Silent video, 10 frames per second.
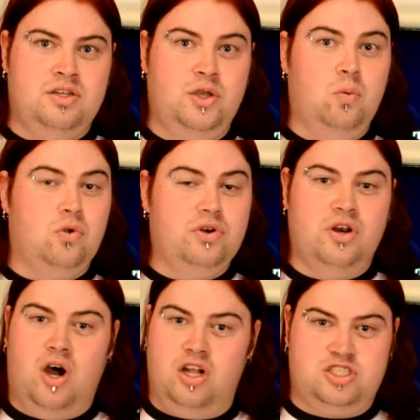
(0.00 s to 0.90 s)
You will
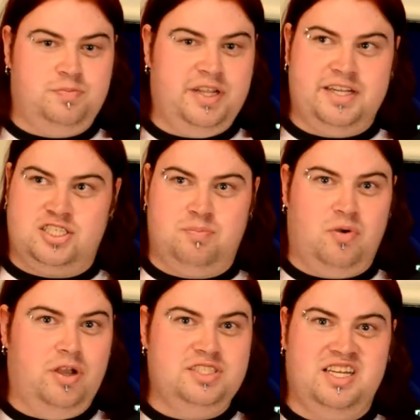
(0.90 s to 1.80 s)
not be
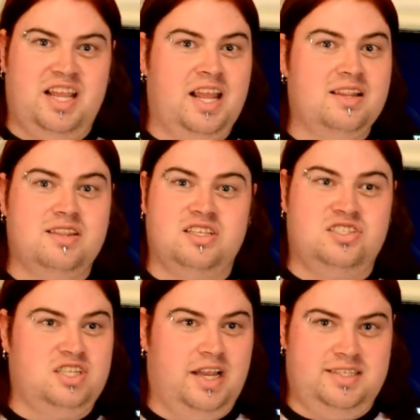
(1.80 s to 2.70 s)
disappointed in the
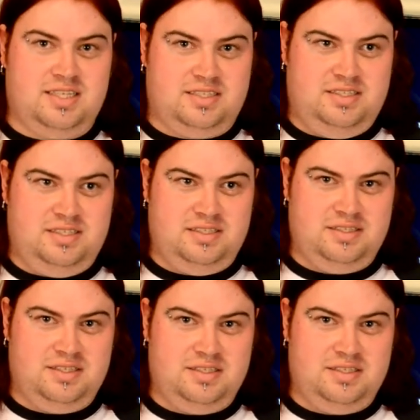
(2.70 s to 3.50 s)
slightest.